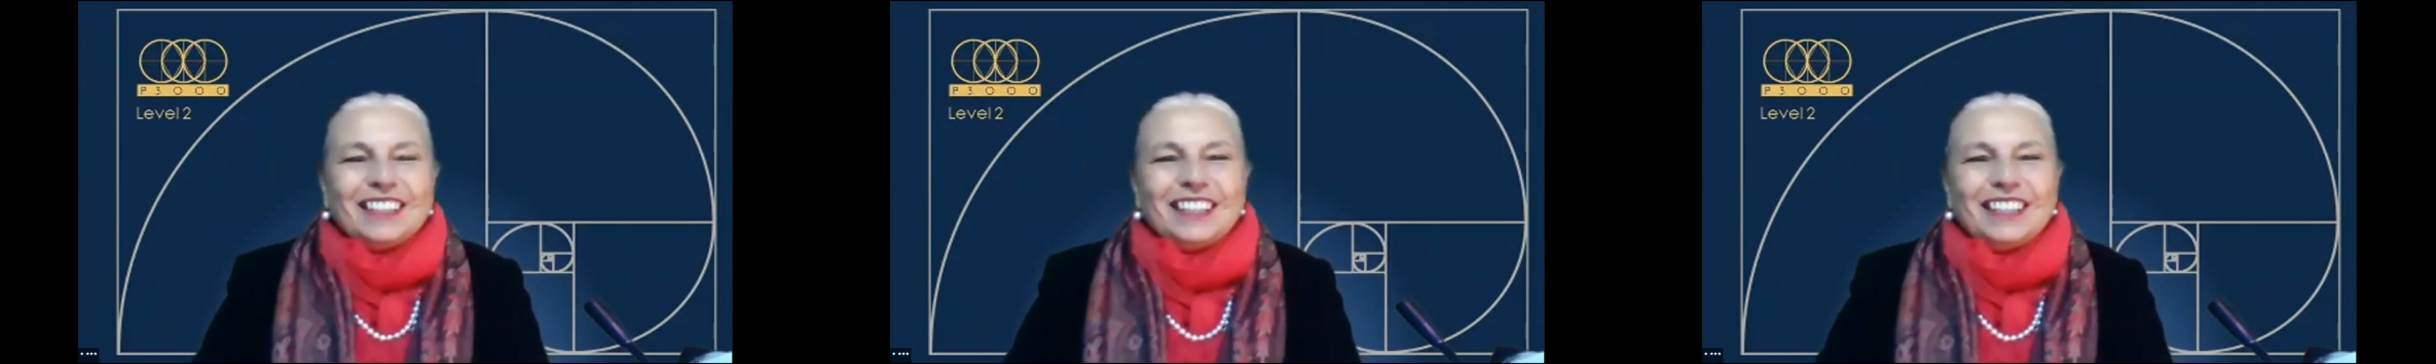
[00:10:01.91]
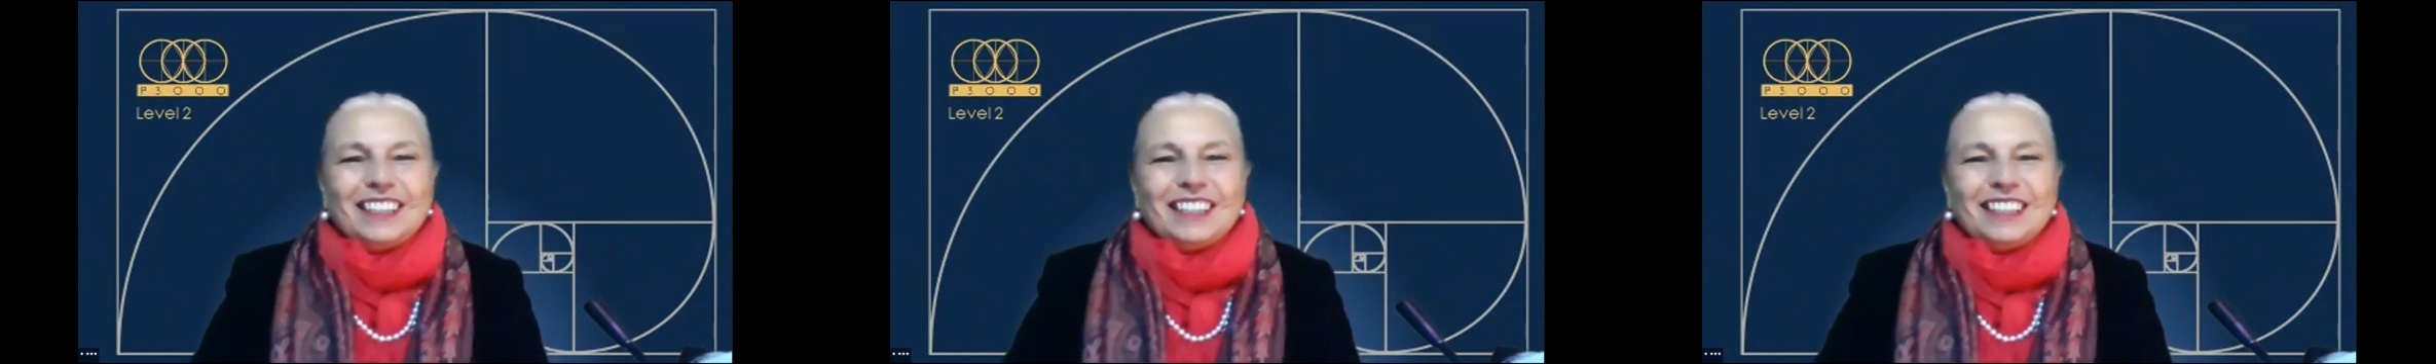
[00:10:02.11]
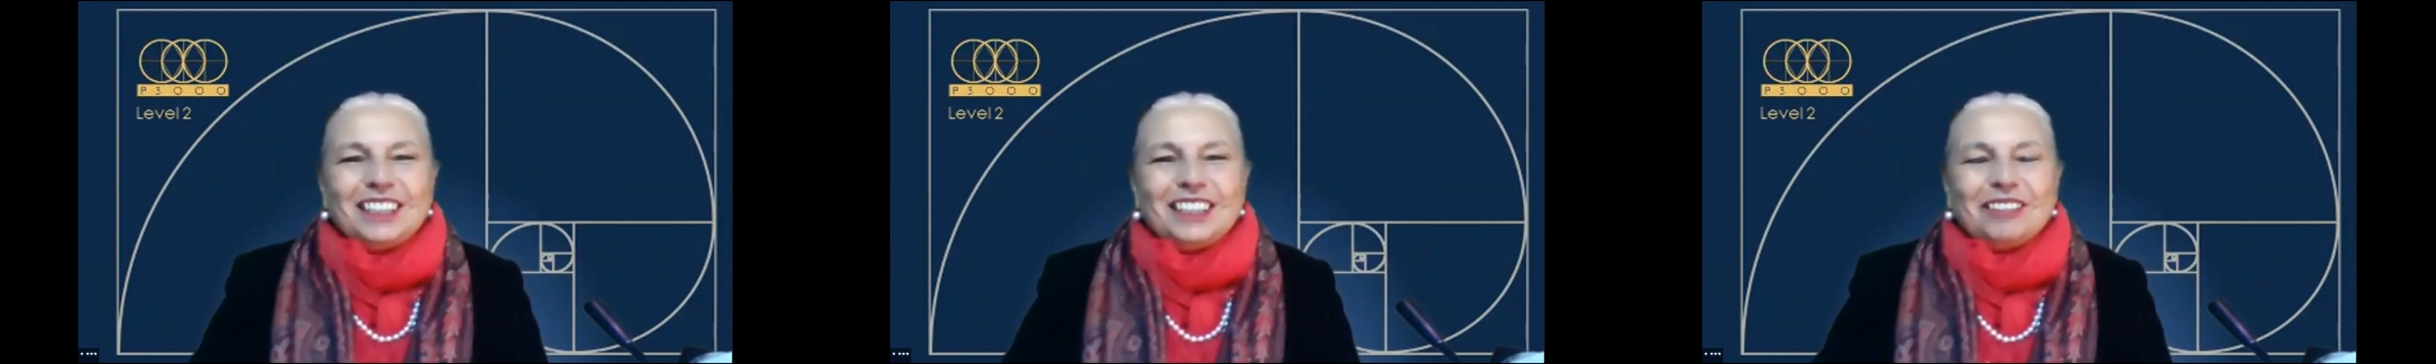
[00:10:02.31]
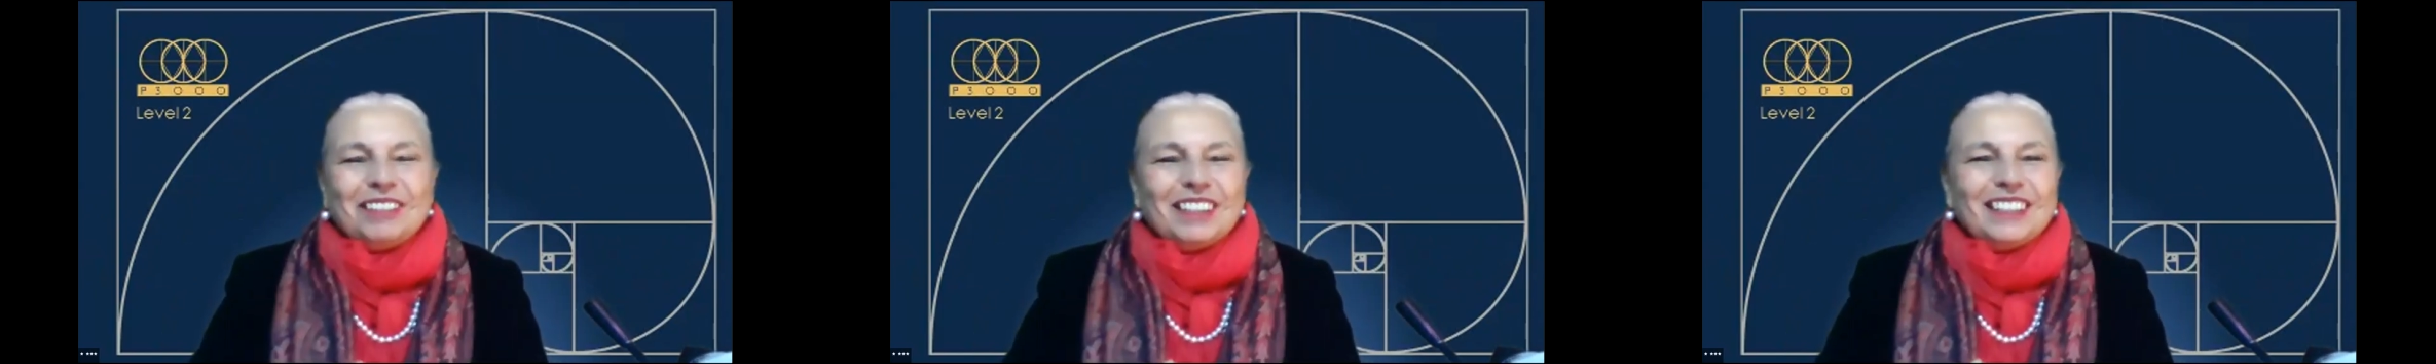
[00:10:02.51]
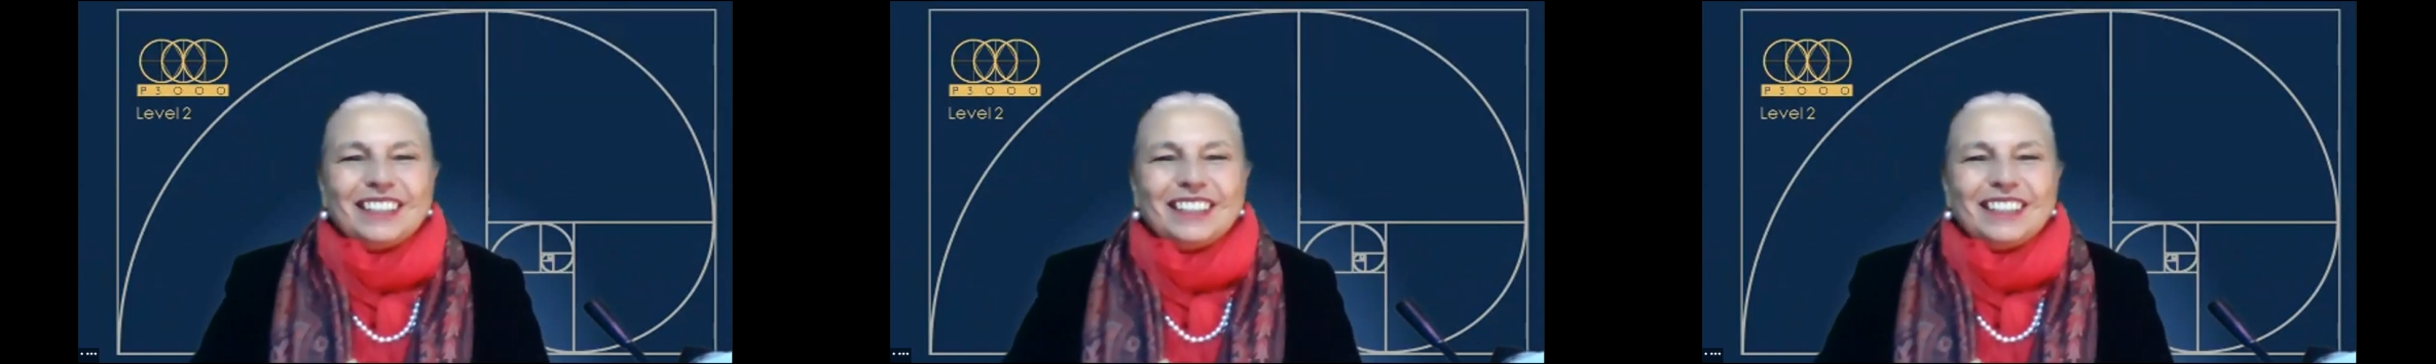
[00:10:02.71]
And this
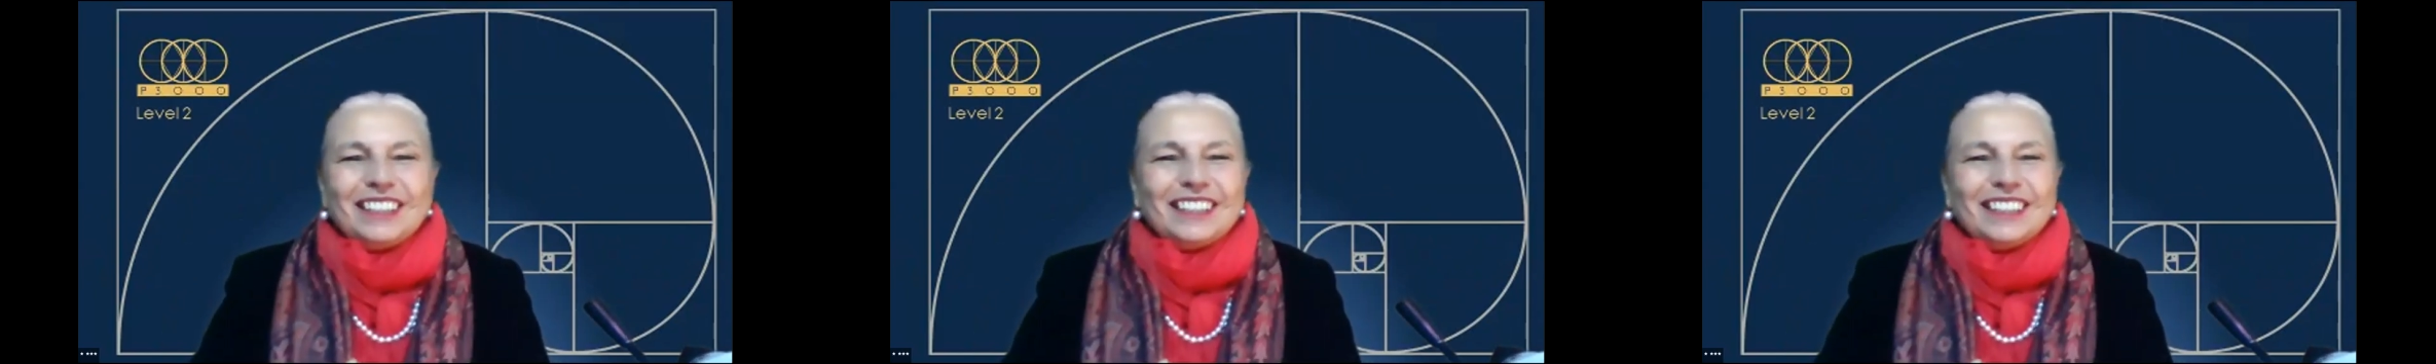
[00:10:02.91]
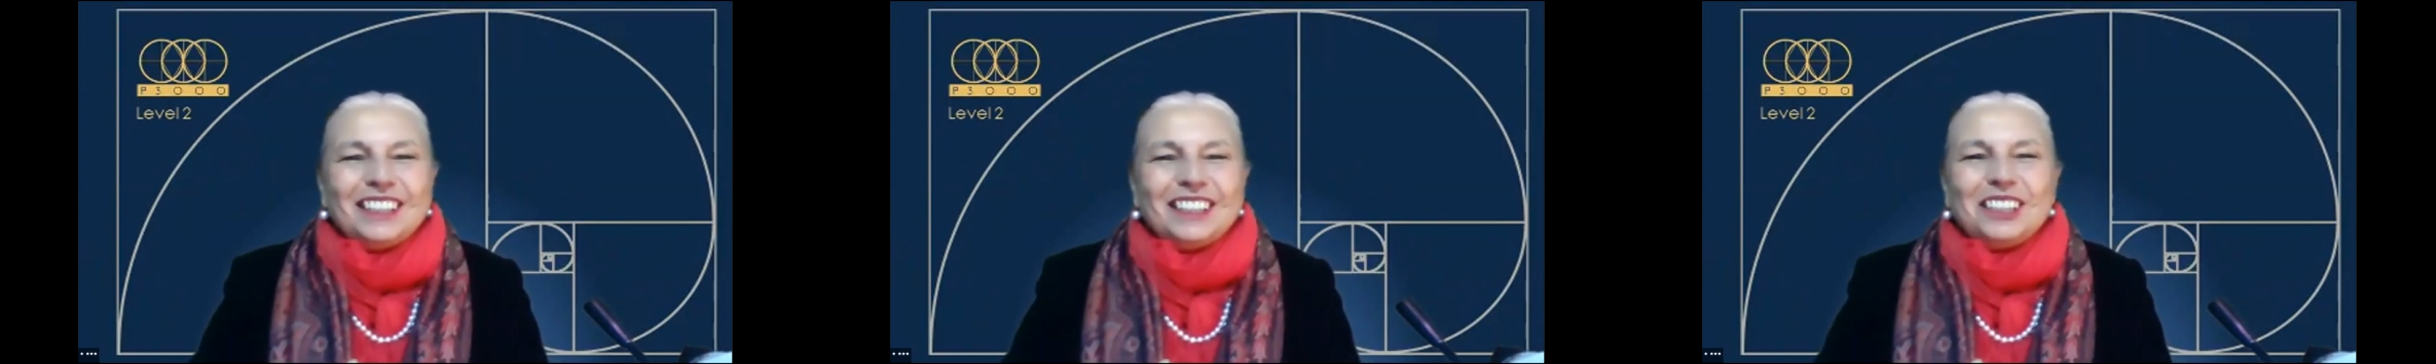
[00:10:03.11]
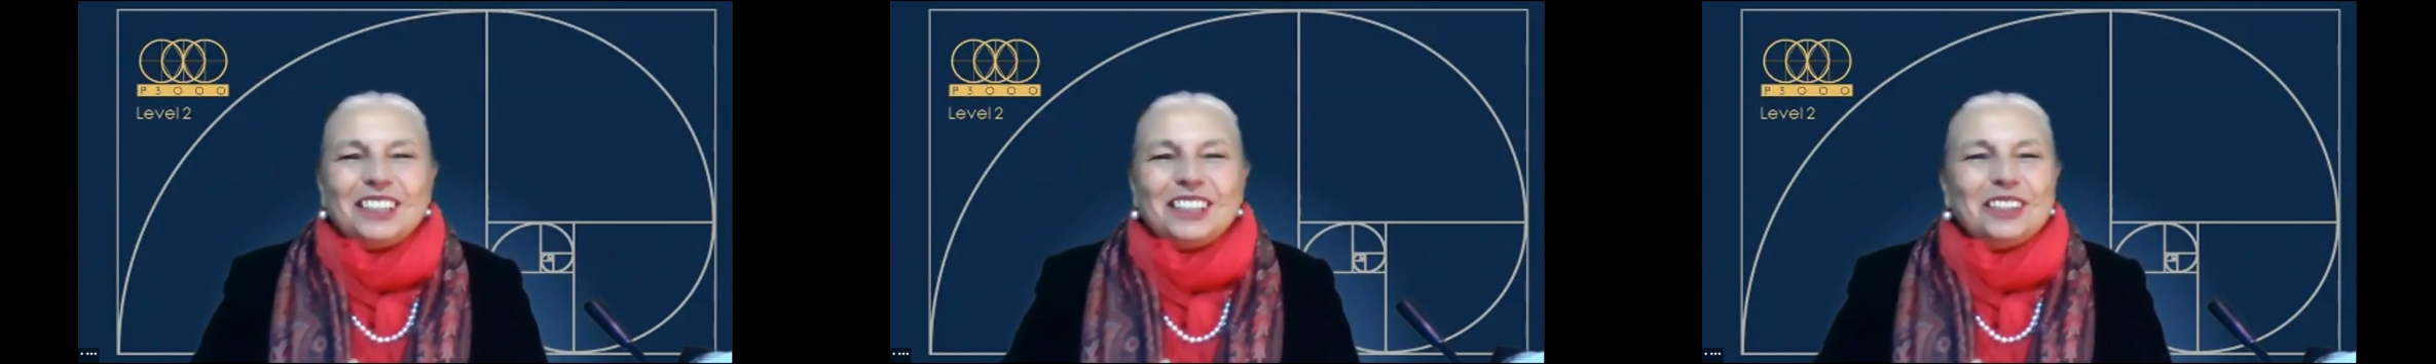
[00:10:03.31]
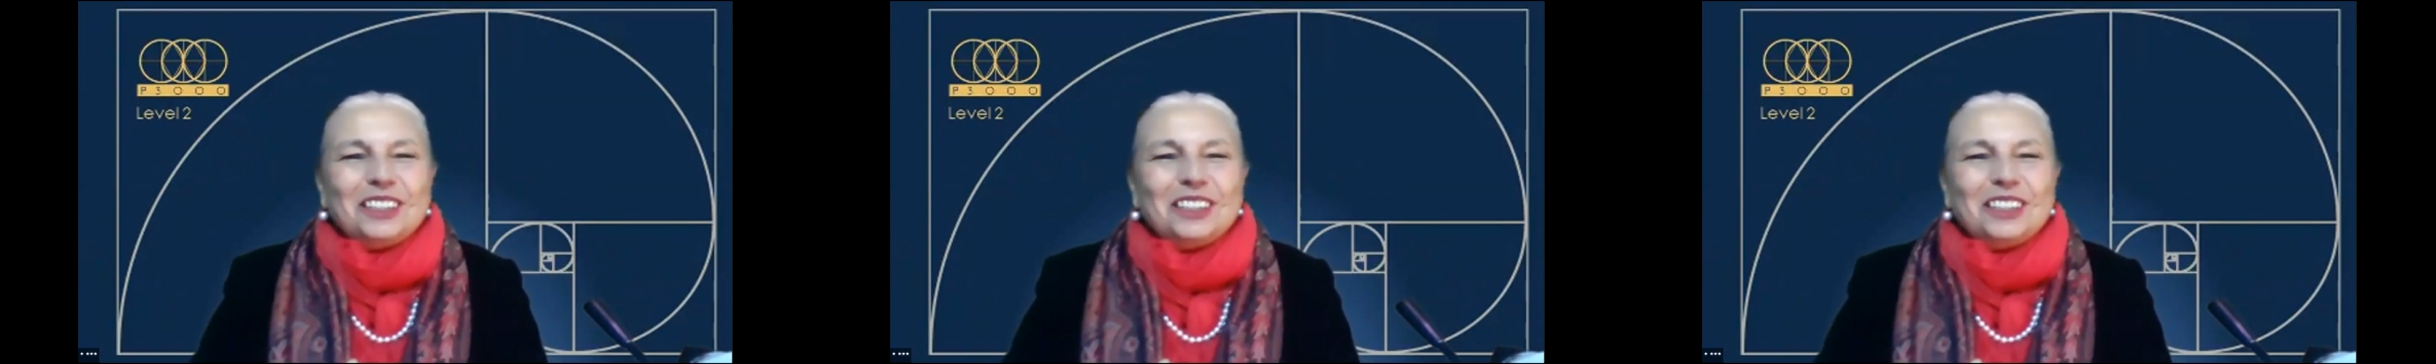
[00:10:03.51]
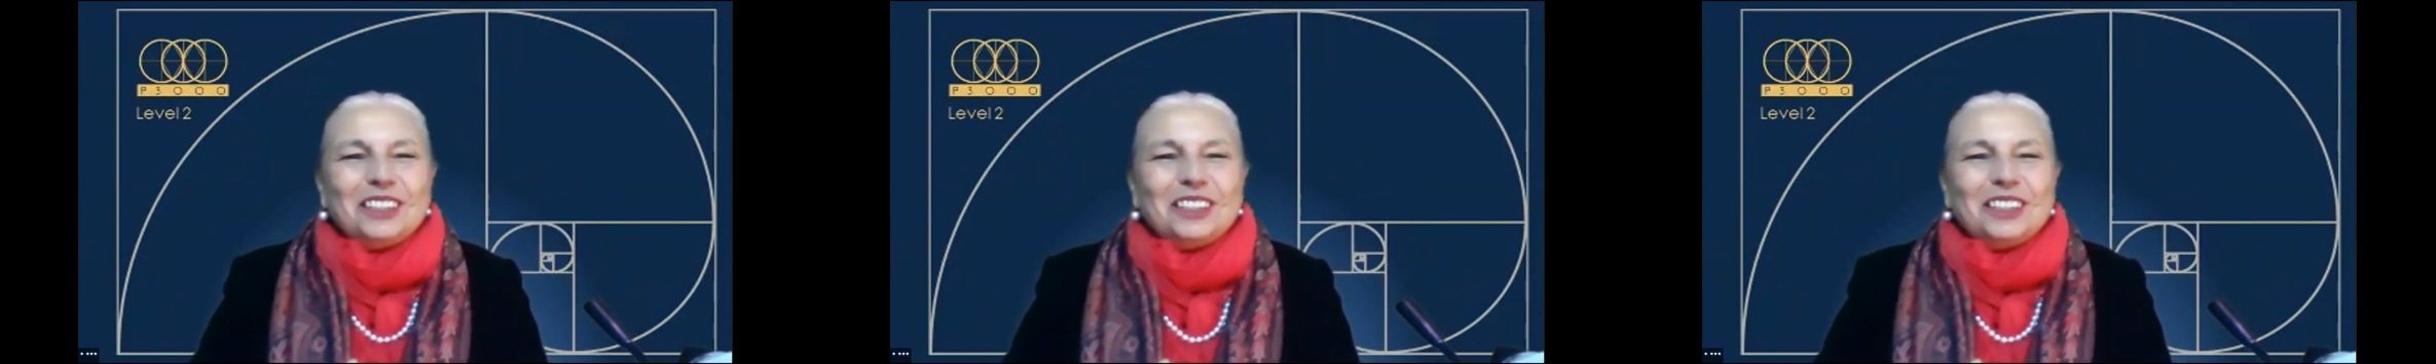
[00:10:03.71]
one, it's you.